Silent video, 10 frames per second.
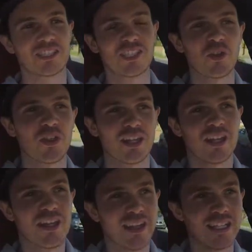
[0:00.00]
I still think
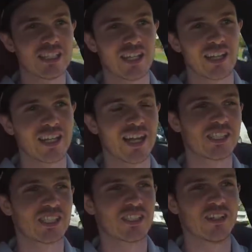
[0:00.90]
it is in the
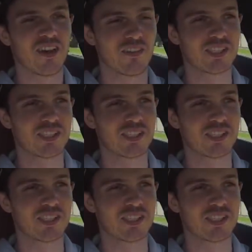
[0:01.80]
case of this